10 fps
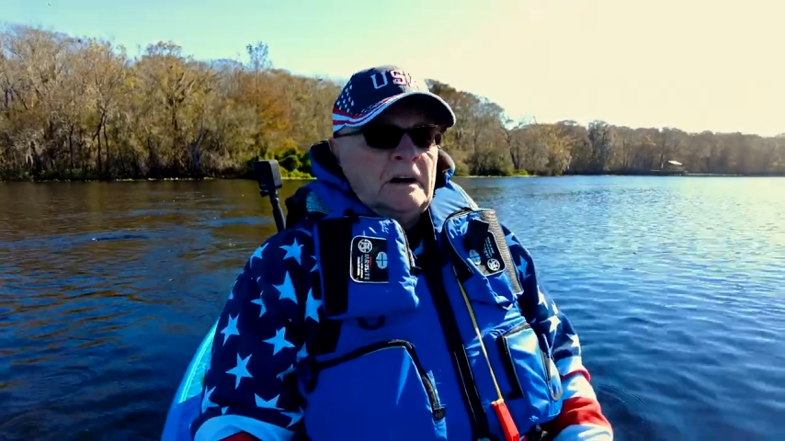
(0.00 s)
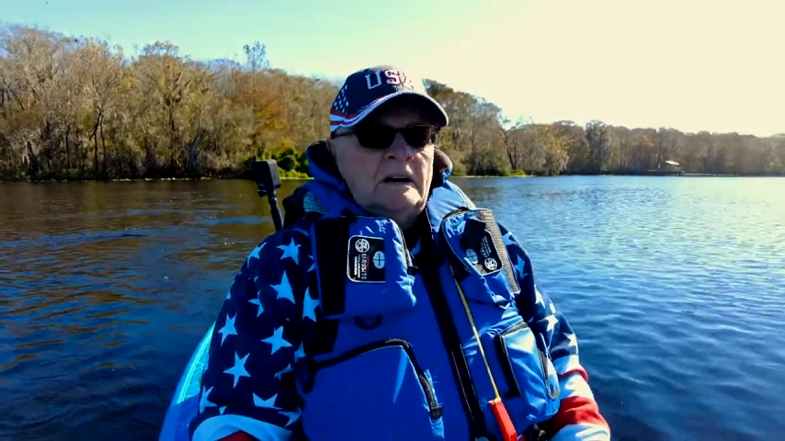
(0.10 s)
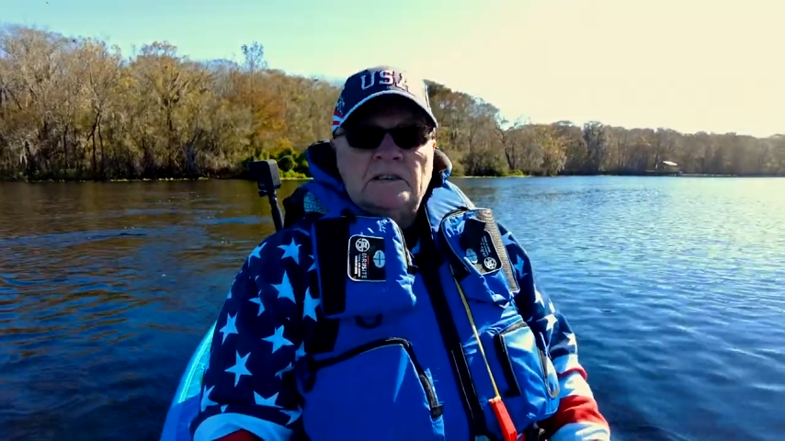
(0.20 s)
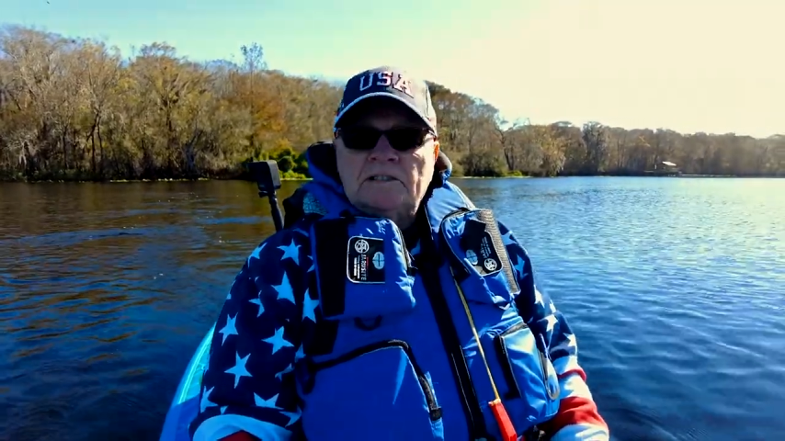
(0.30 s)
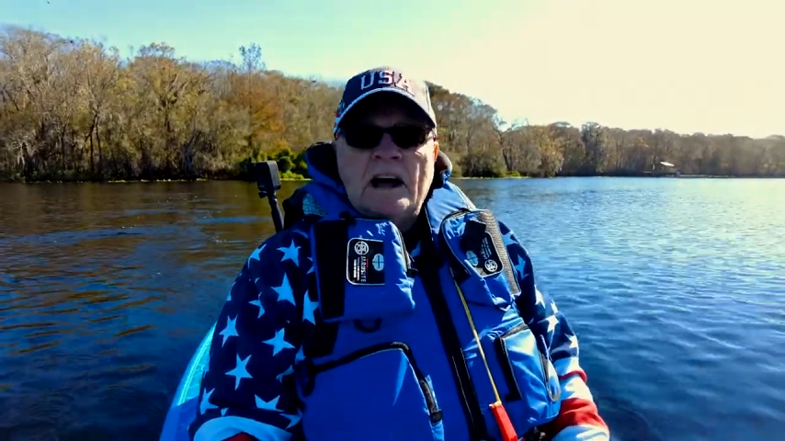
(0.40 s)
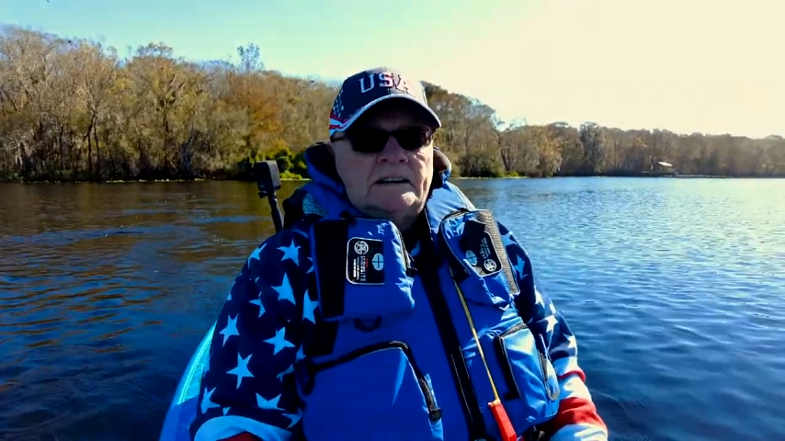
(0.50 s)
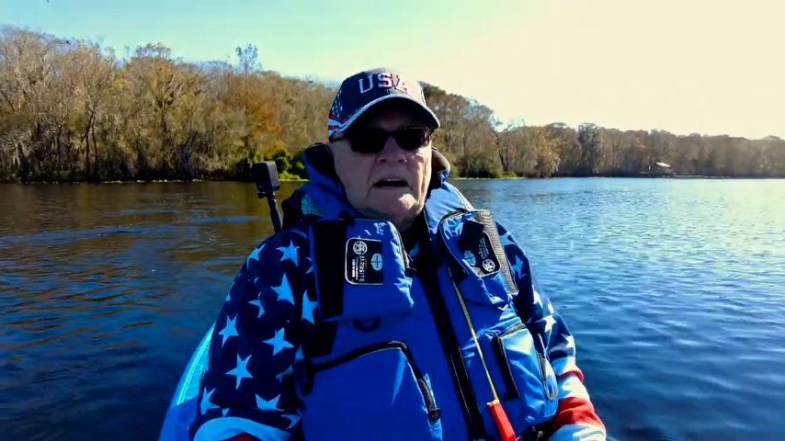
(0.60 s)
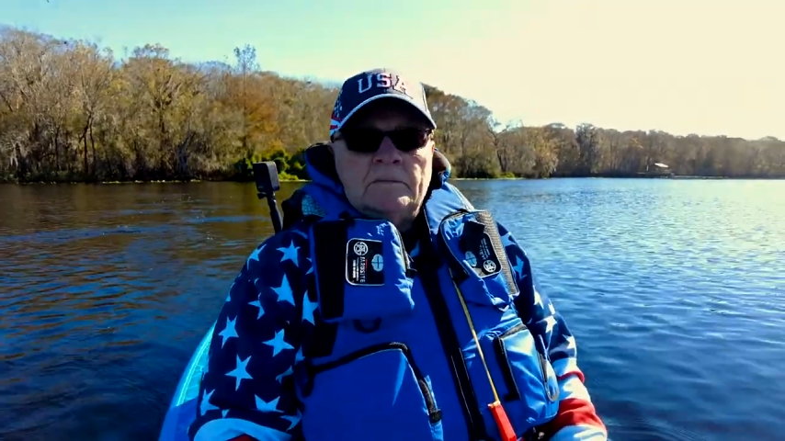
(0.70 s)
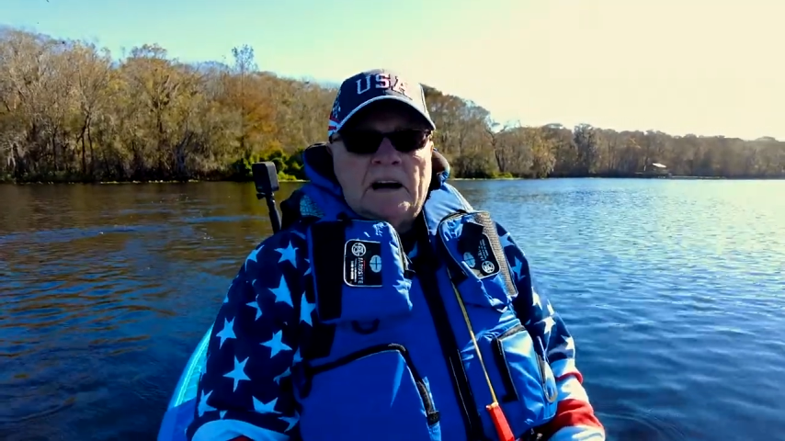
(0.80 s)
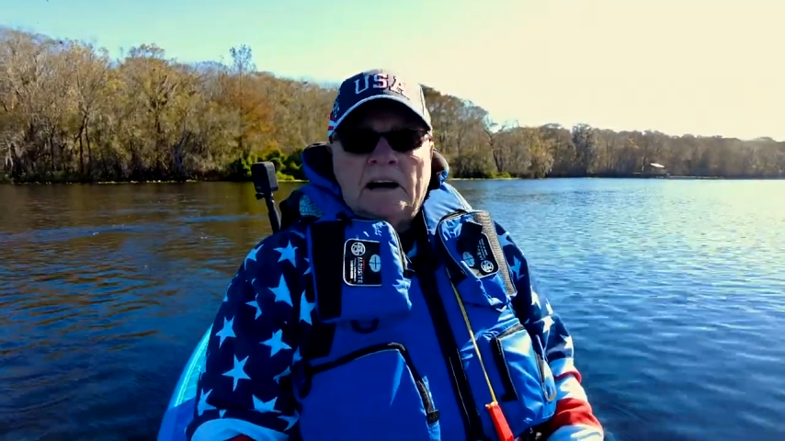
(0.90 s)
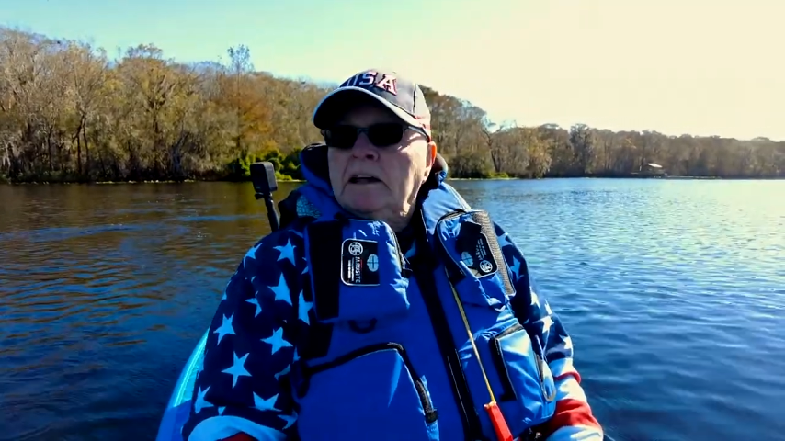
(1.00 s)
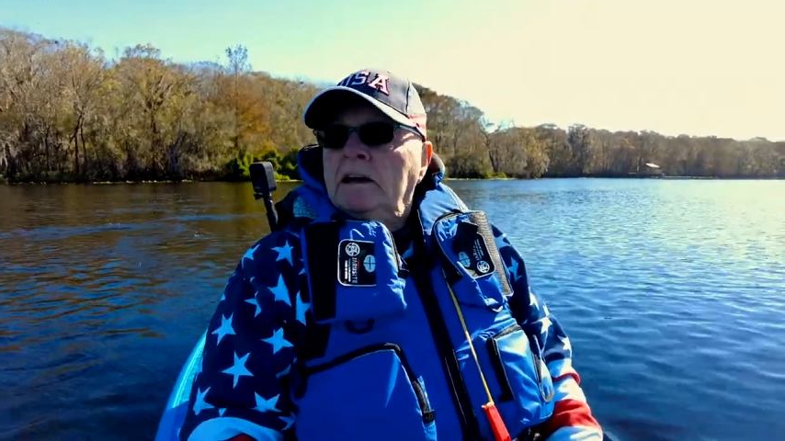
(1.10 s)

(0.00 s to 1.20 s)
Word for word: it's not that bad.